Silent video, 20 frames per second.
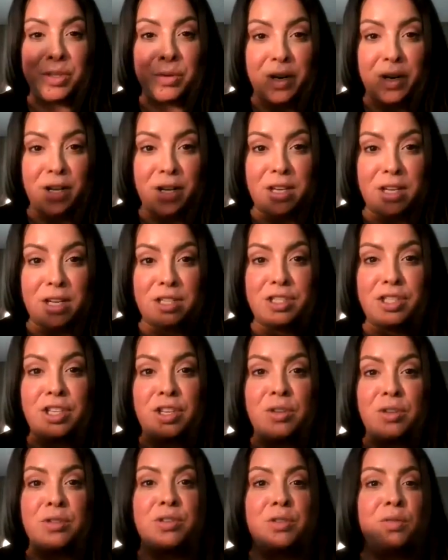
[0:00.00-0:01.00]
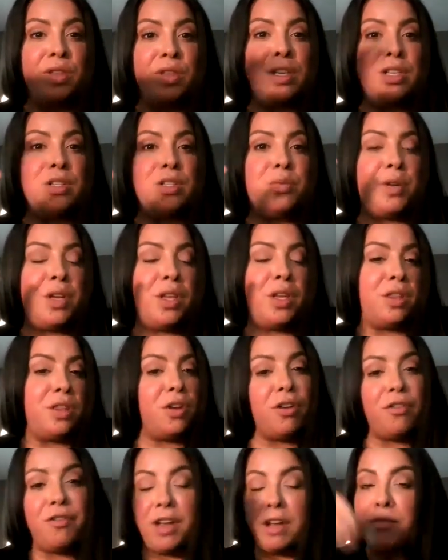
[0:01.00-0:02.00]
to wear this. You do this with
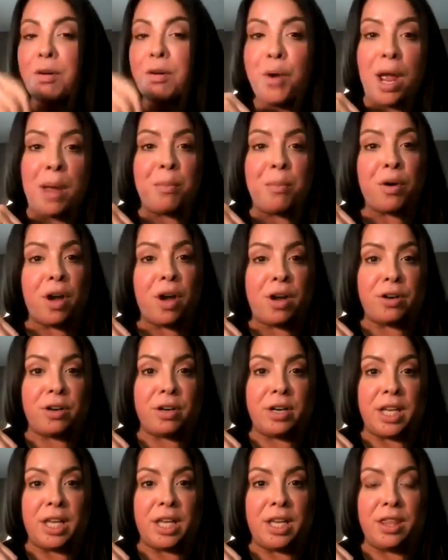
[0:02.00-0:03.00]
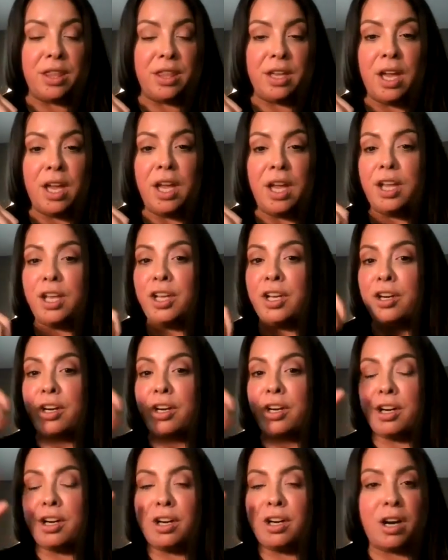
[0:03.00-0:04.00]
your favorite primer underneath,
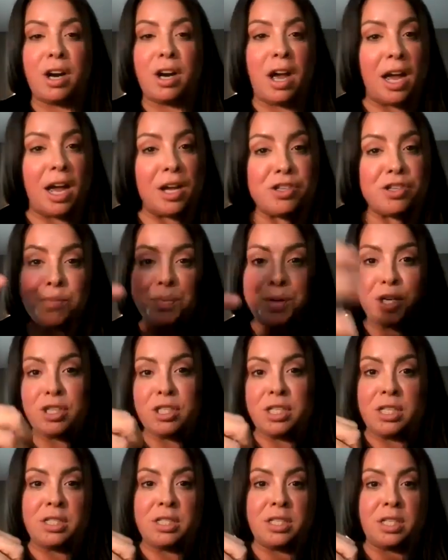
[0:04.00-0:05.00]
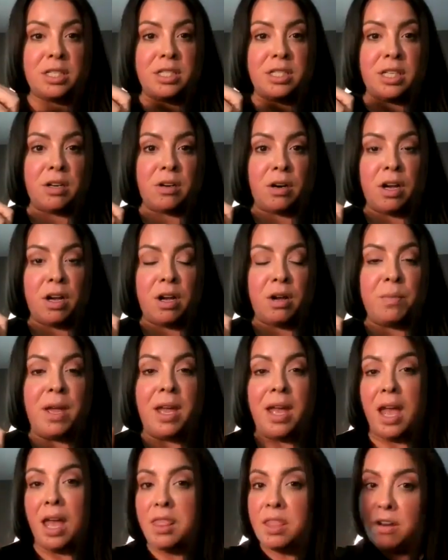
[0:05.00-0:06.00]
your Hydra Pure Tinted
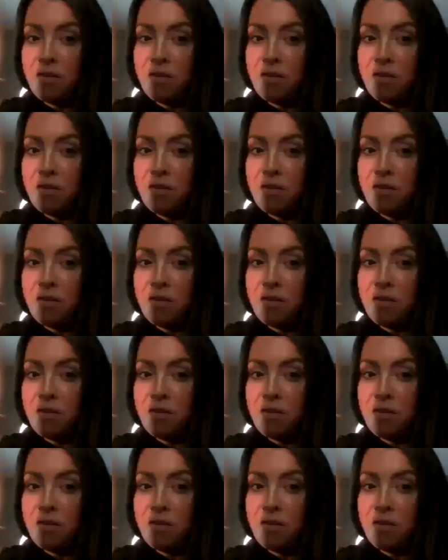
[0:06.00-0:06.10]
Serum, and